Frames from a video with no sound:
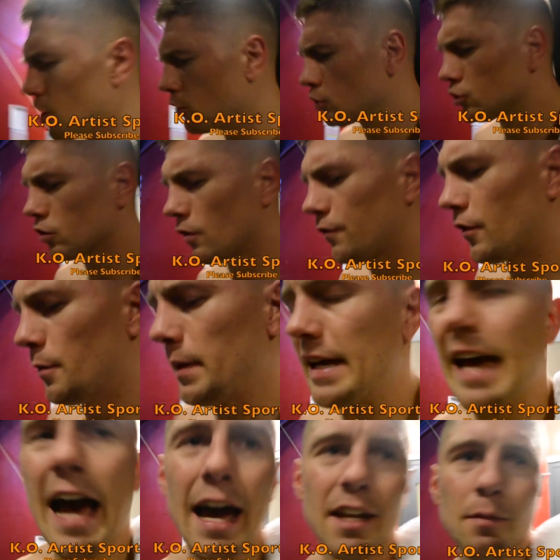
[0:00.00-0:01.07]
You know, so for
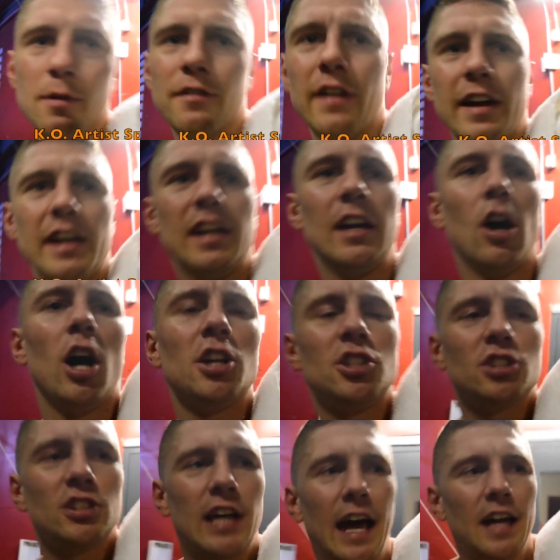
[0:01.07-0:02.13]
me, I had to be very
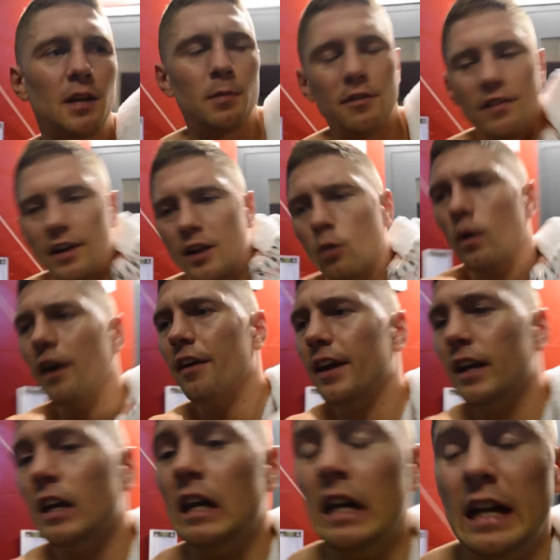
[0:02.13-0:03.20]
cautious. I had to be very
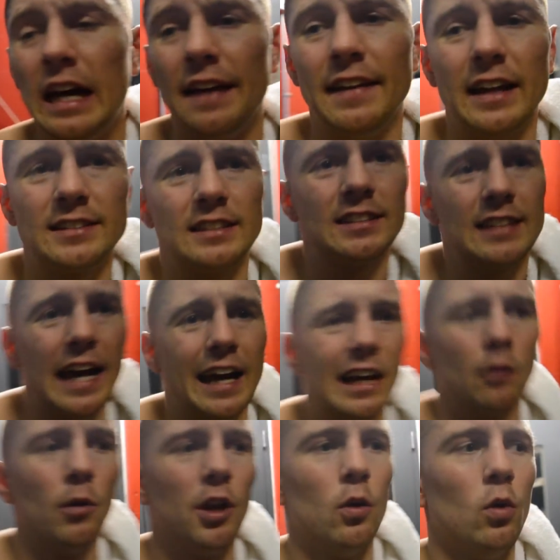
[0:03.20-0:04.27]
wary, and that's
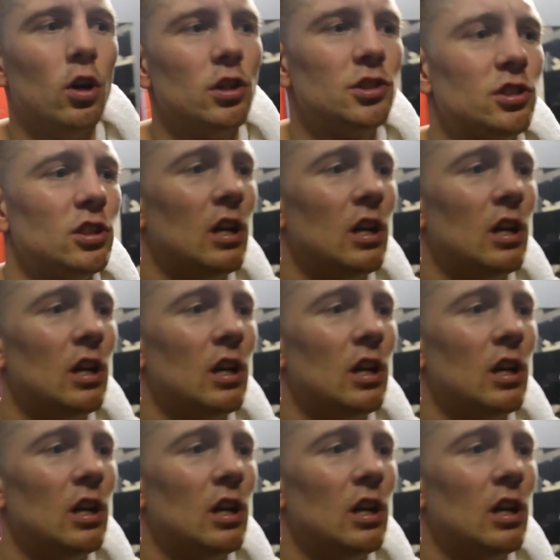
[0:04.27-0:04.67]
exactly what it was.